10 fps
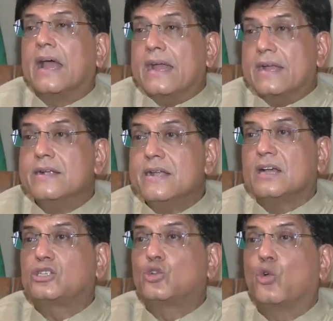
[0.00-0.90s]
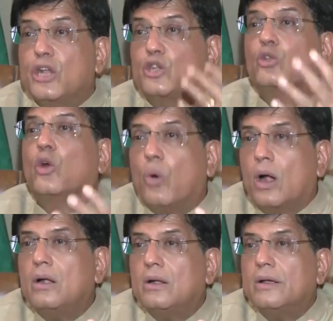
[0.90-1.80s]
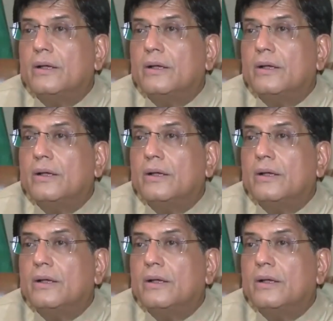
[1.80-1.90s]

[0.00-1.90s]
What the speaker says: the India story to the world.